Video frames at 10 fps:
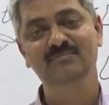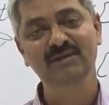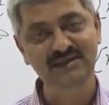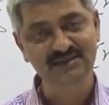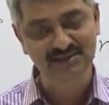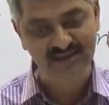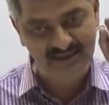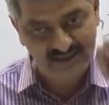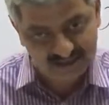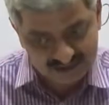means the
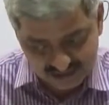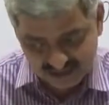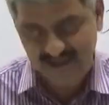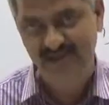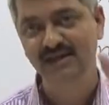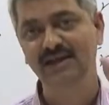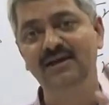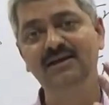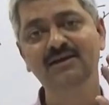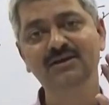teacher here
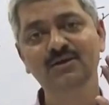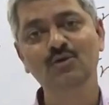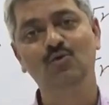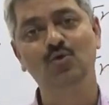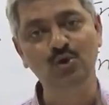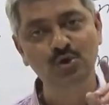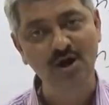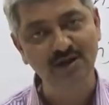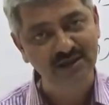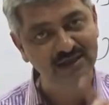could
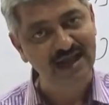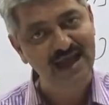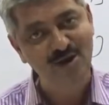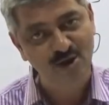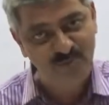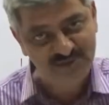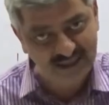not rely on Professor